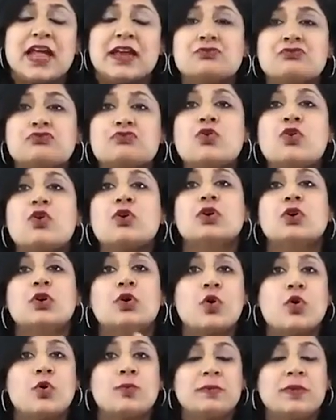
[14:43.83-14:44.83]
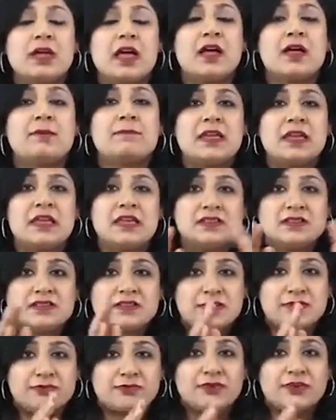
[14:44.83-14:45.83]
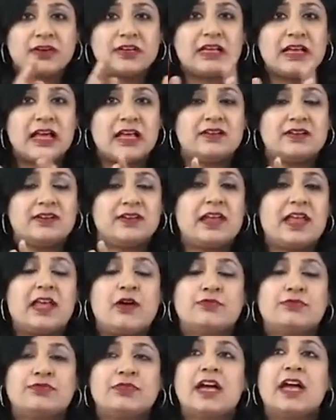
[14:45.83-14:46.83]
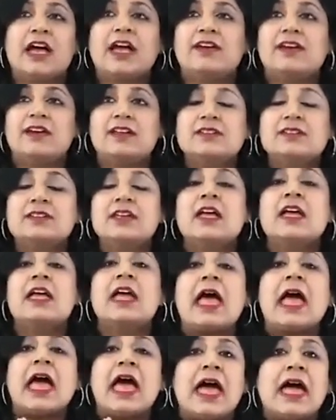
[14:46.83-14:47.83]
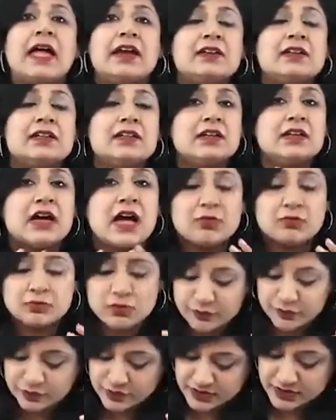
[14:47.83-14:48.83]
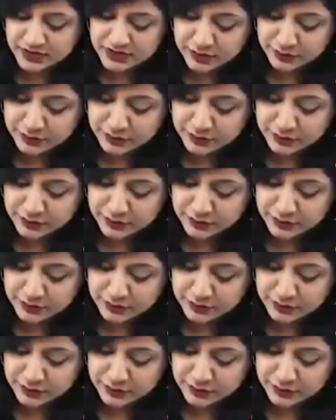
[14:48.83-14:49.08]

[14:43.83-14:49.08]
Heterochromia means different color of the iris, and out of this